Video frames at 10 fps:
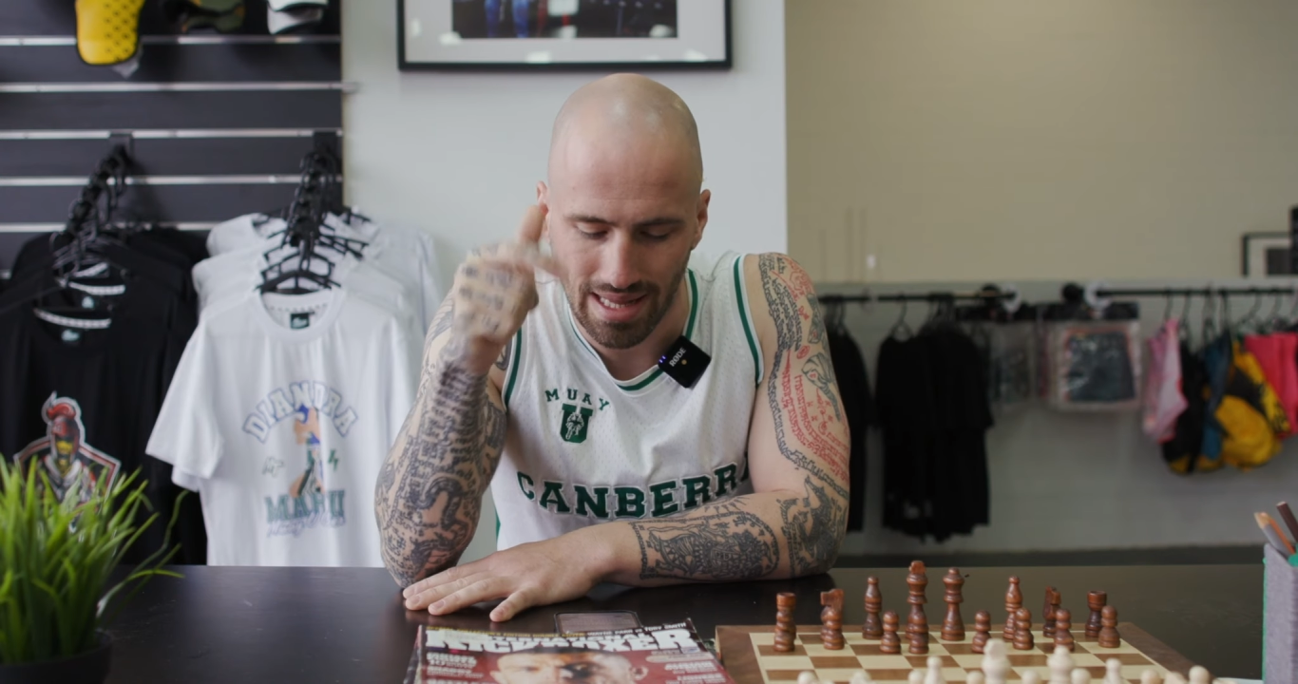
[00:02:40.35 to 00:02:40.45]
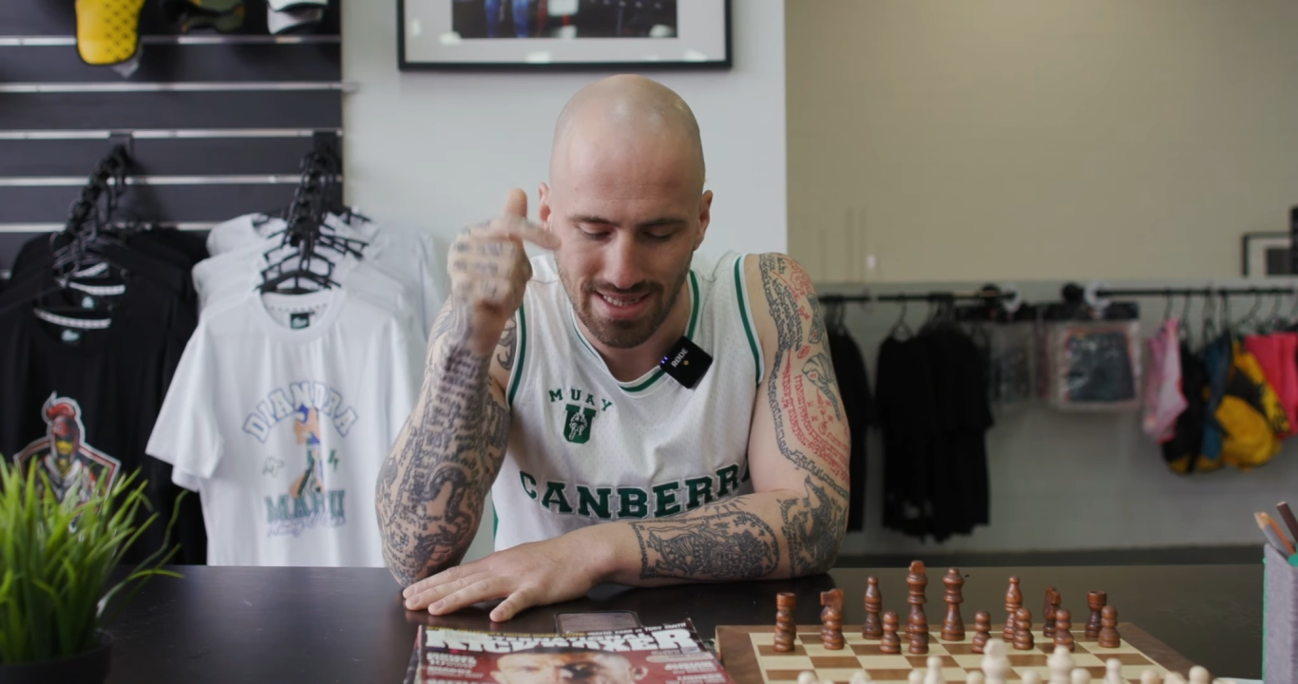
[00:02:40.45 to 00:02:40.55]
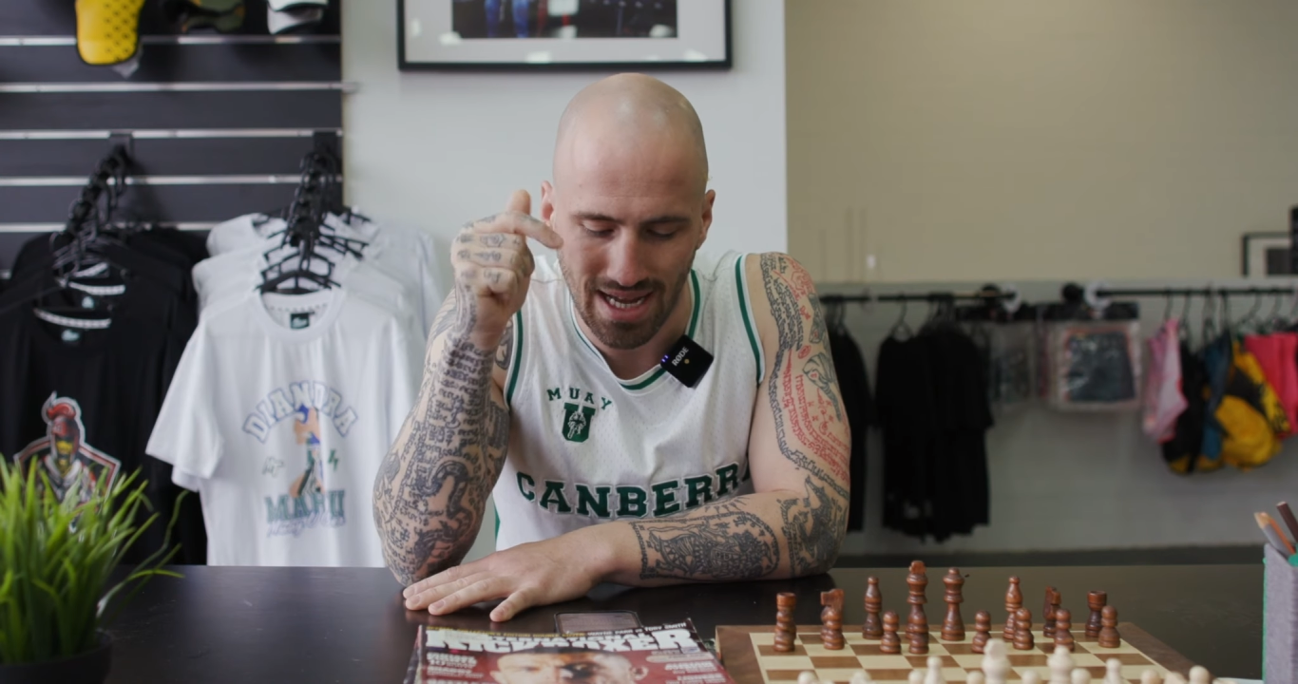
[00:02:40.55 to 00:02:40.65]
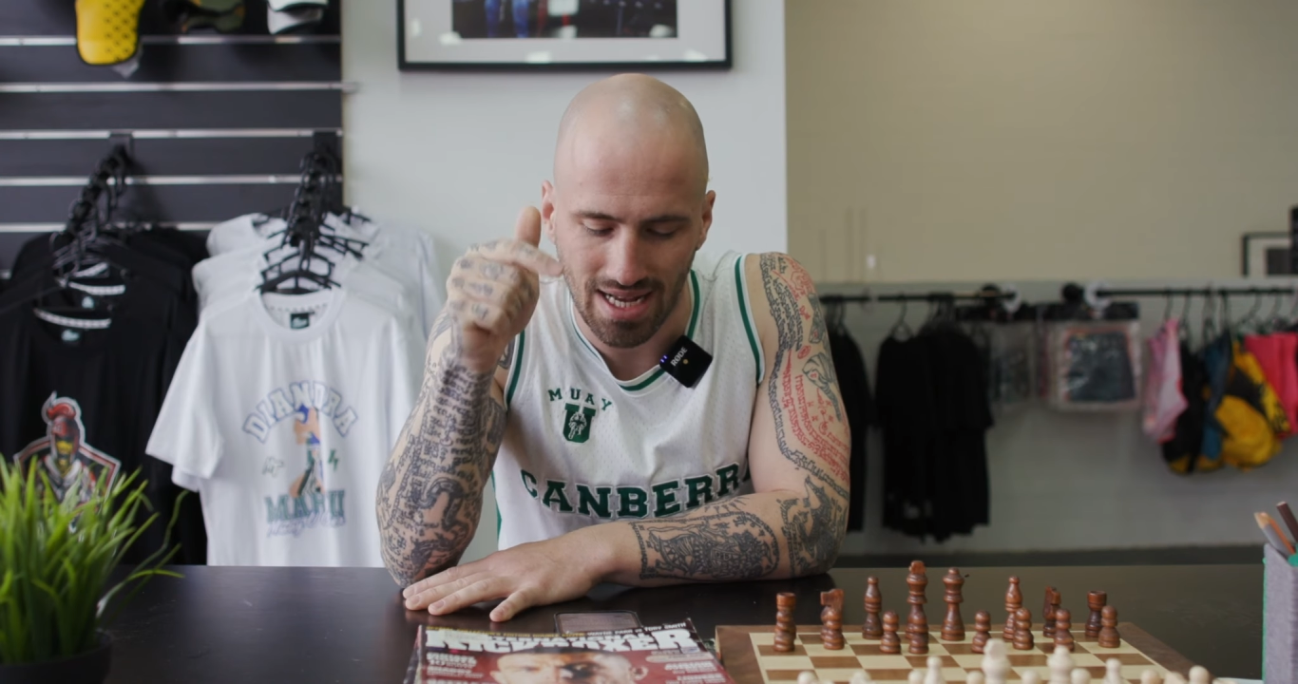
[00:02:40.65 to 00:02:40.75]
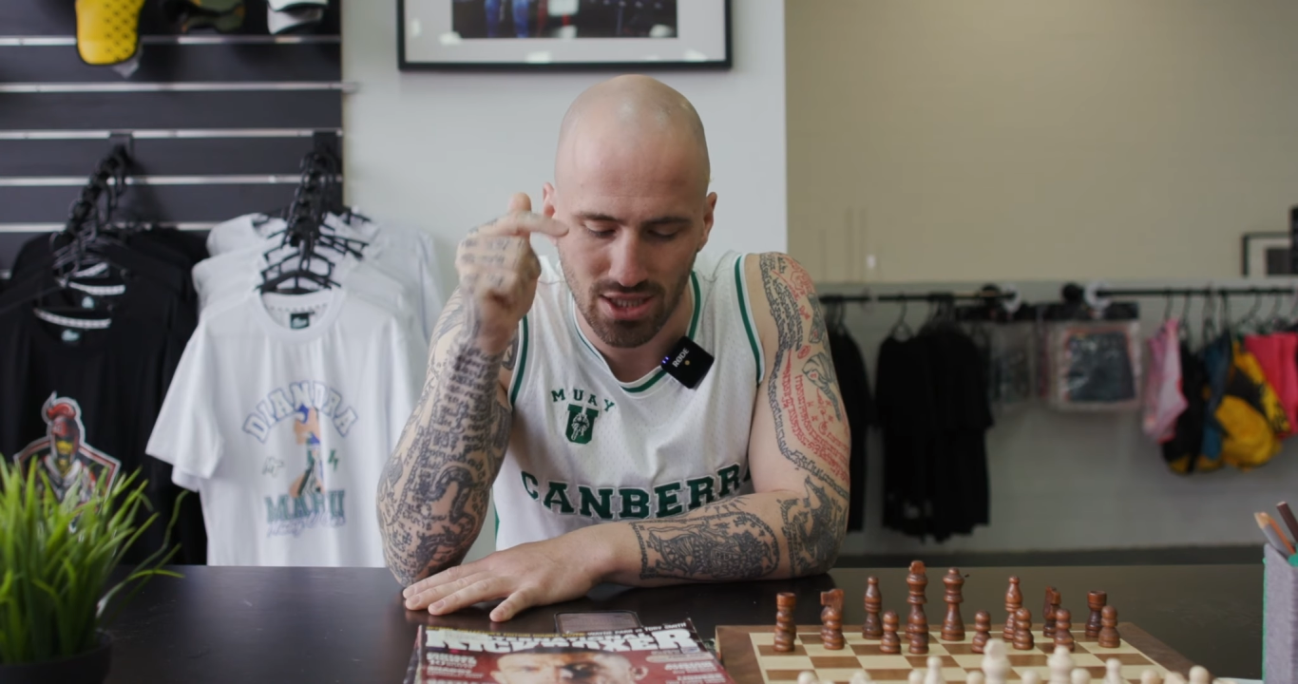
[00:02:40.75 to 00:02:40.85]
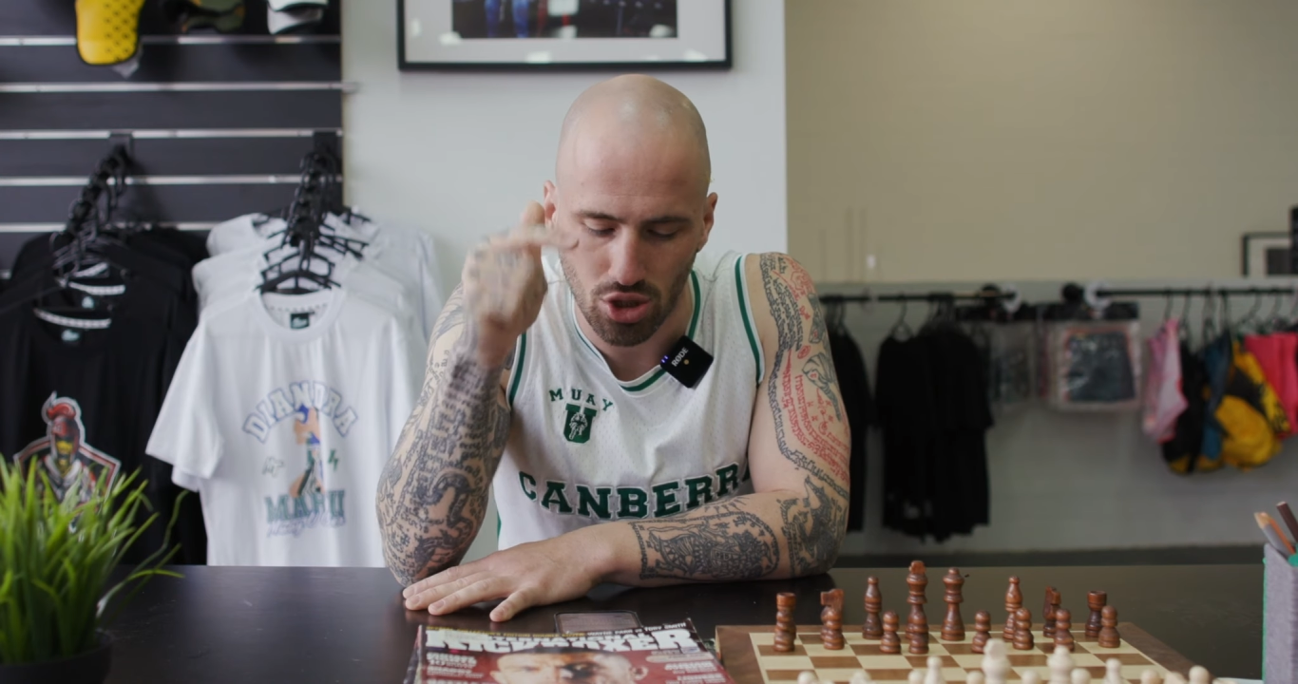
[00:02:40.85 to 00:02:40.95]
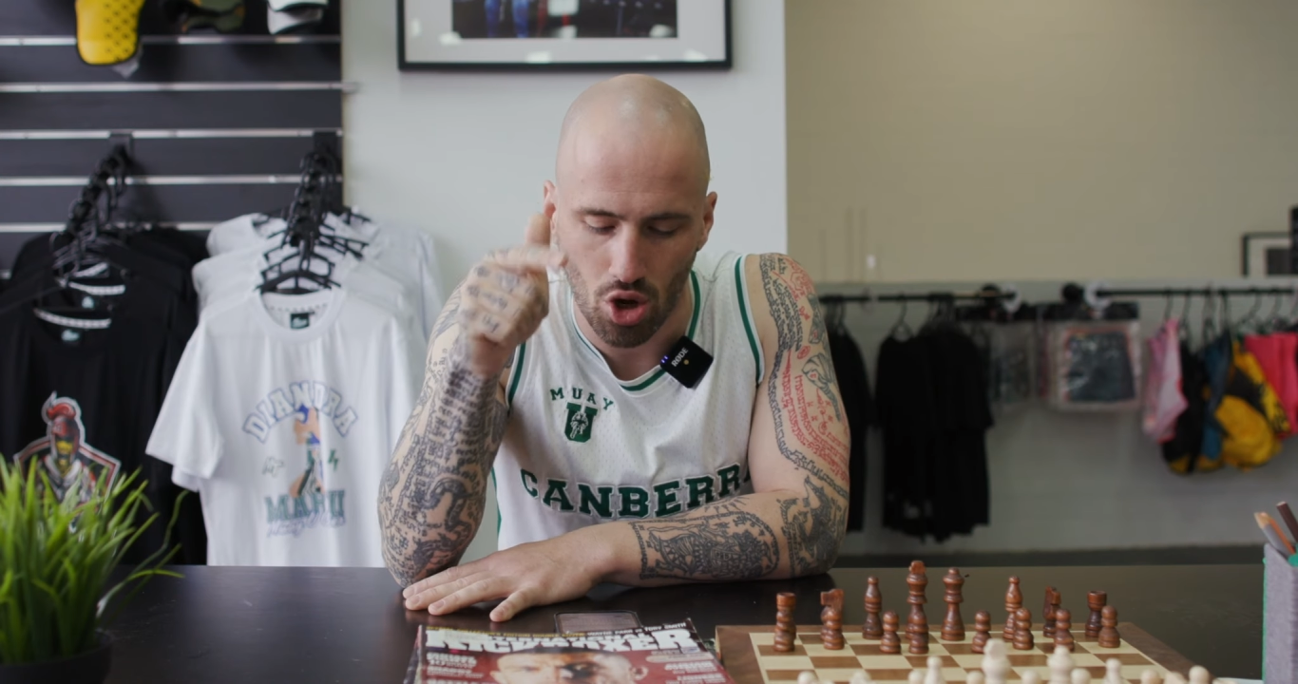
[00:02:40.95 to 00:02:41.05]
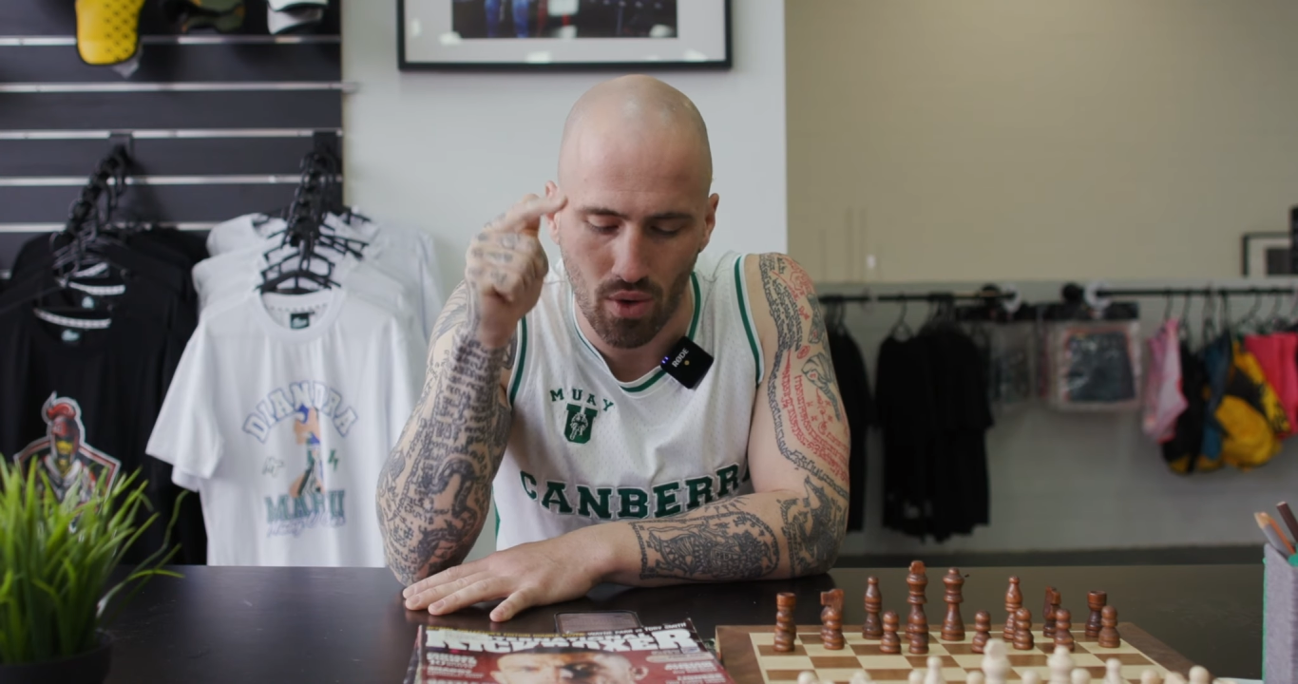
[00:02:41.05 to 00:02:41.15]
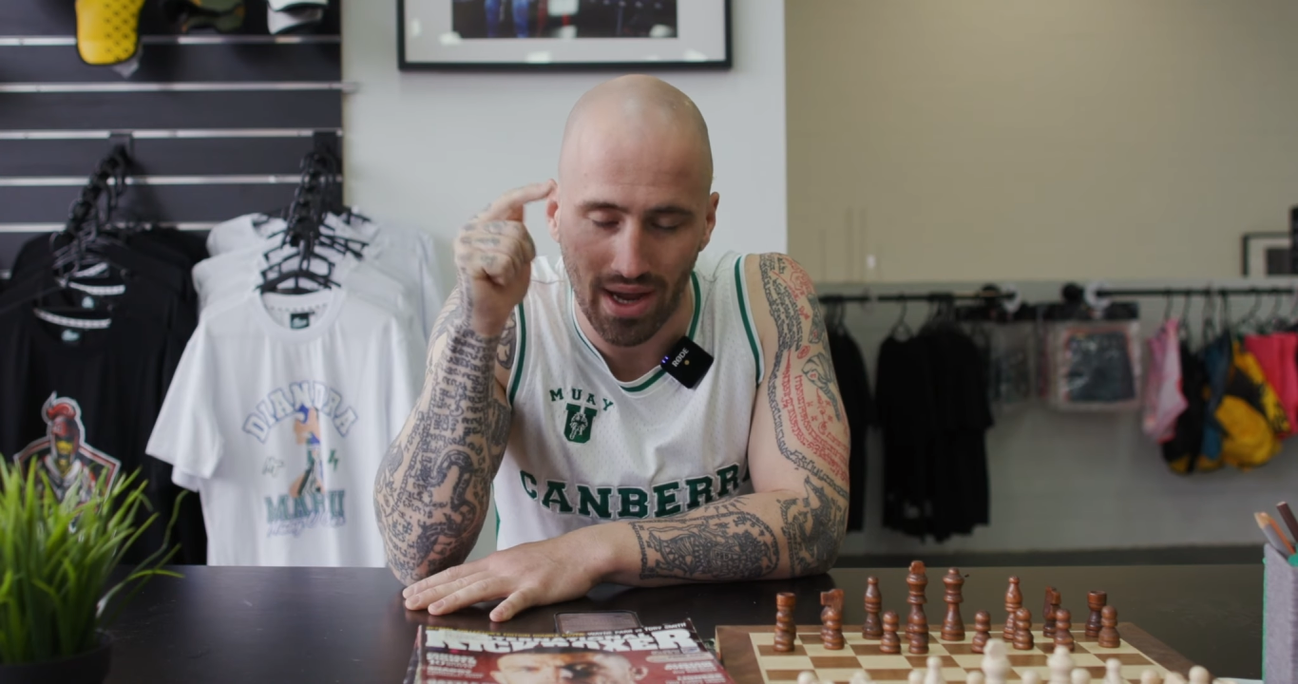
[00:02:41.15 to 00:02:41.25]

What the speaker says: let us know